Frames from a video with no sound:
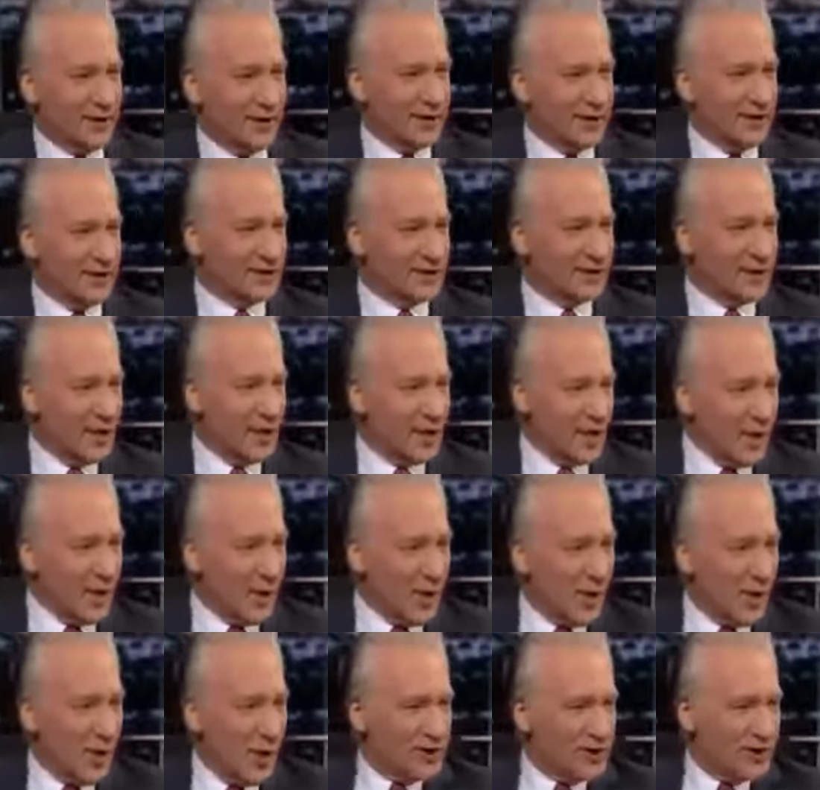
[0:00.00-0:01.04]
It says,
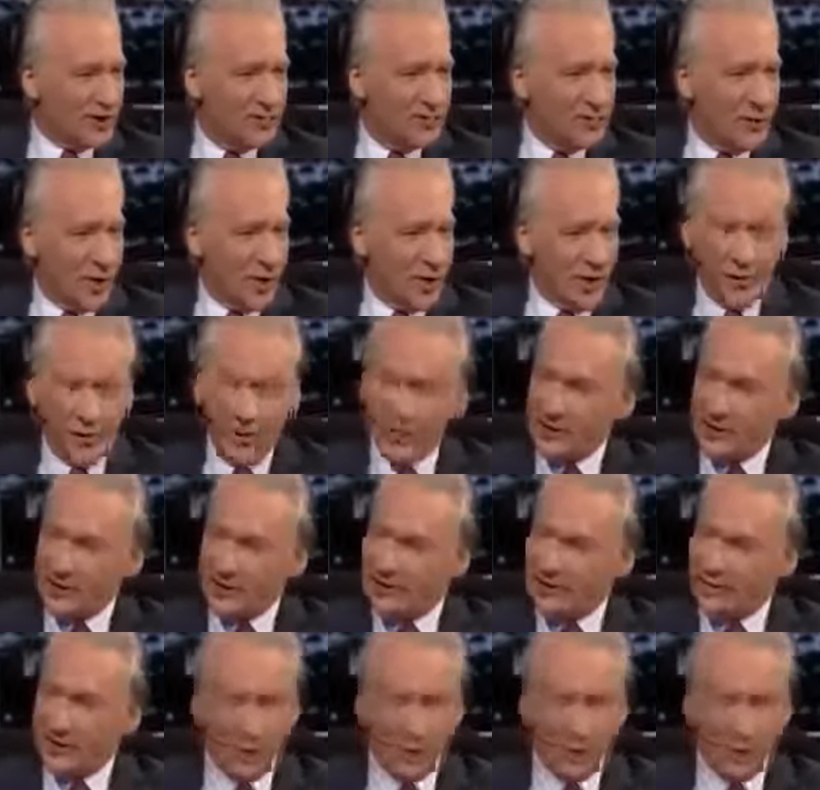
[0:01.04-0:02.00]
once more into the